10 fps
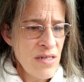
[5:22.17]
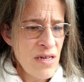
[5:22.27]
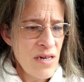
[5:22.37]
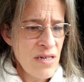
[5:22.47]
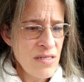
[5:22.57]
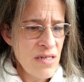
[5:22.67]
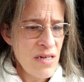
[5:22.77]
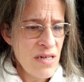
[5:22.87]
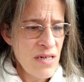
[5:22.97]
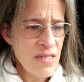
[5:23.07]
da, da, da,
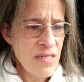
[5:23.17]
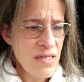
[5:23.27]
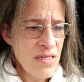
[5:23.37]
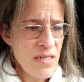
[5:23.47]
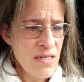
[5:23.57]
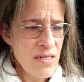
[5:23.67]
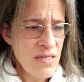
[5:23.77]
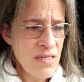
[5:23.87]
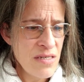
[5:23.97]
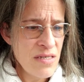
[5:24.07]
da,
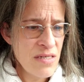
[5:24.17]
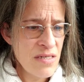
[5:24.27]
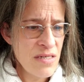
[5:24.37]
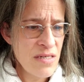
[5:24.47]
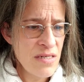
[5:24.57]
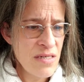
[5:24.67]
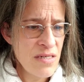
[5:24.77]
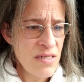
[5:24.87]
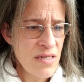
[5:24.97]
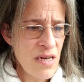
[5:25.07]
da,
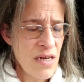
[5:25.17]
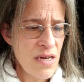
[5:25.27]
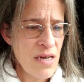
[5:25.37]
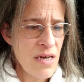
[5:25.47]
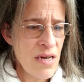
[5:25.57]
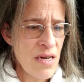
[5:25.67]
uh,